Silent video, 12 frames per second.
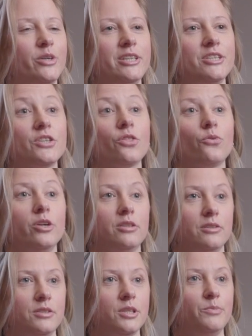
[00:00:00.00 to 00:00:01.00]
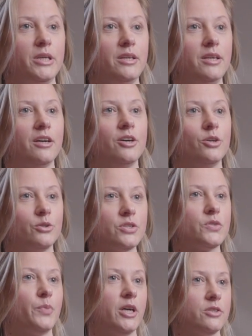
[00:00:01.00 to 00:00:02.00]
Wind is thrilled to be a host
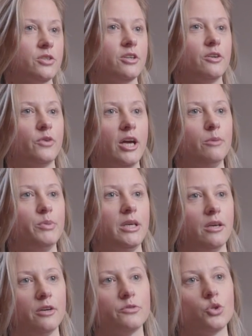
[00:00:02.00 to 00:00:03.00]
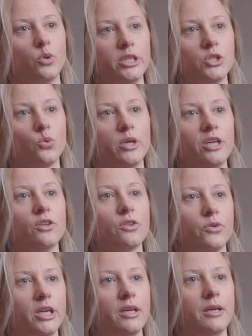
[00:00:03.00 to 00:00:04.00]
sponsor of IPF
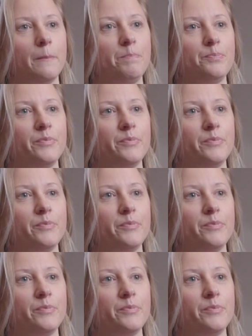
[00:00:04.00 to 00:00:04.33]
2023